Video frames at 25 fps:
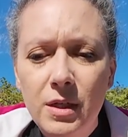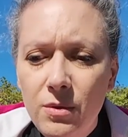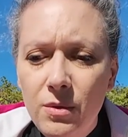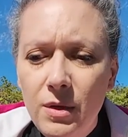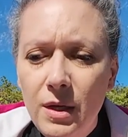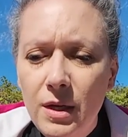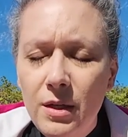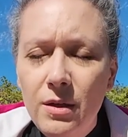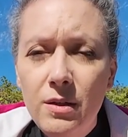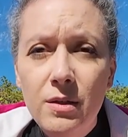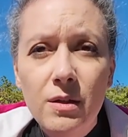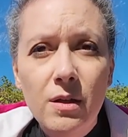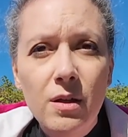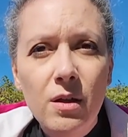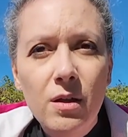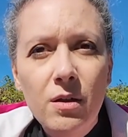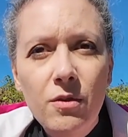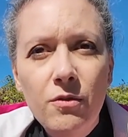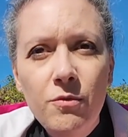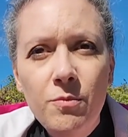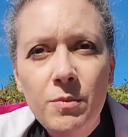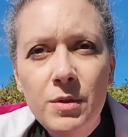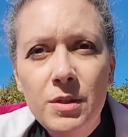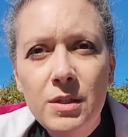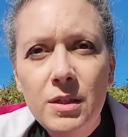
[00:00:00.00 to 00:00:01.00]
You get a lot
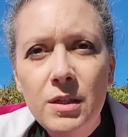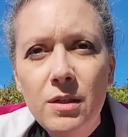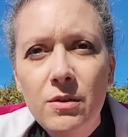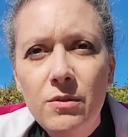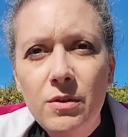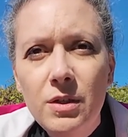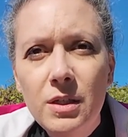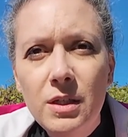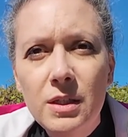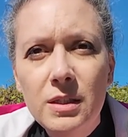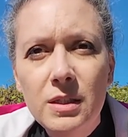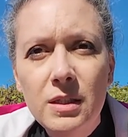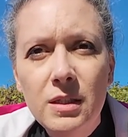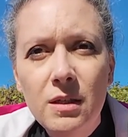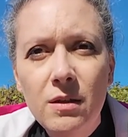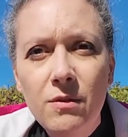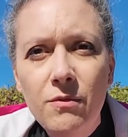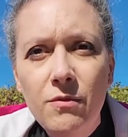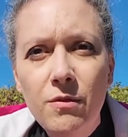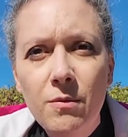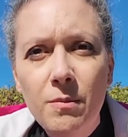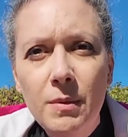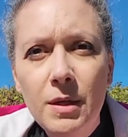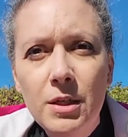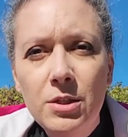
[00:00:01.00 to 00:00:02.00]
of materials and
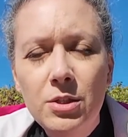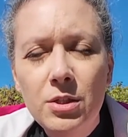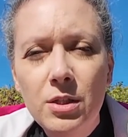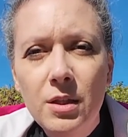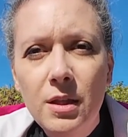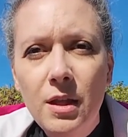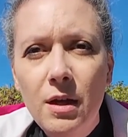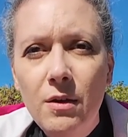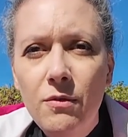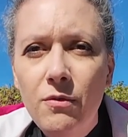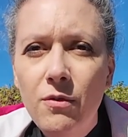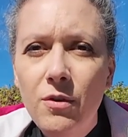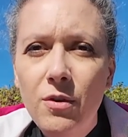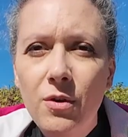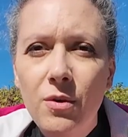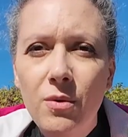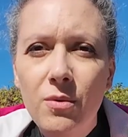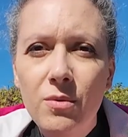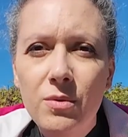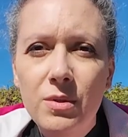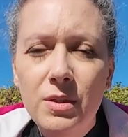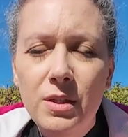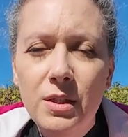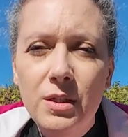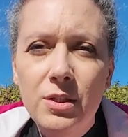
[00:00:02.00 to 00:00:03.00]
information there for your
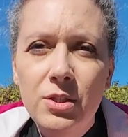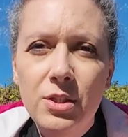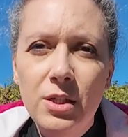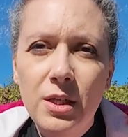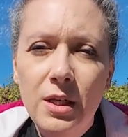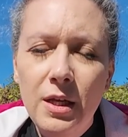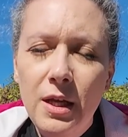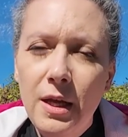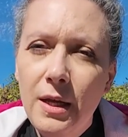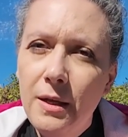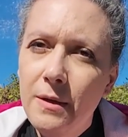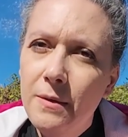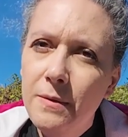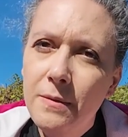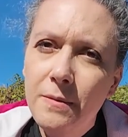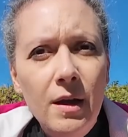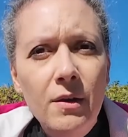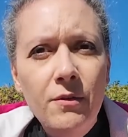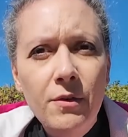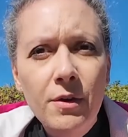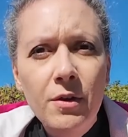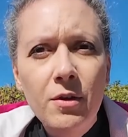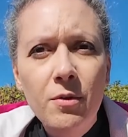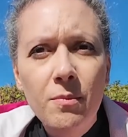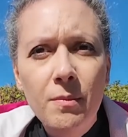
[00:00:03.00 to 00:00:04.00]
own teaching, and I
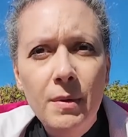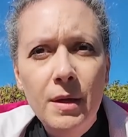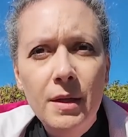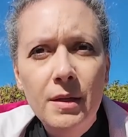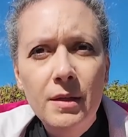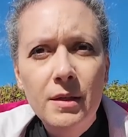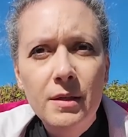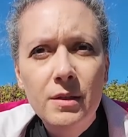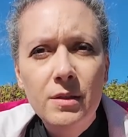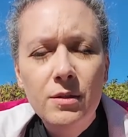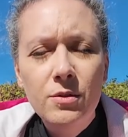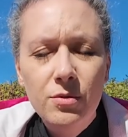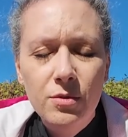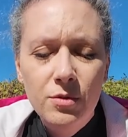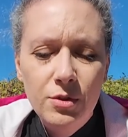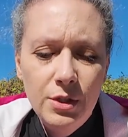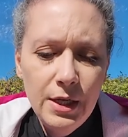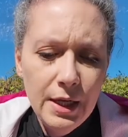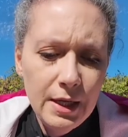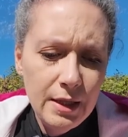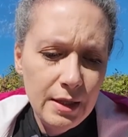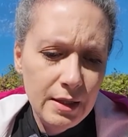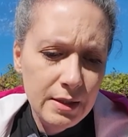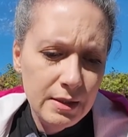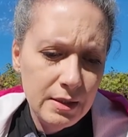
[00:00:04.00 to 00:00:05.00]
recommend it to
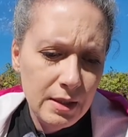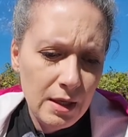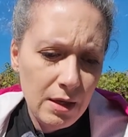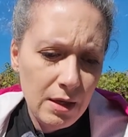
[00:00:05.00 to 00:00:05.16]
check this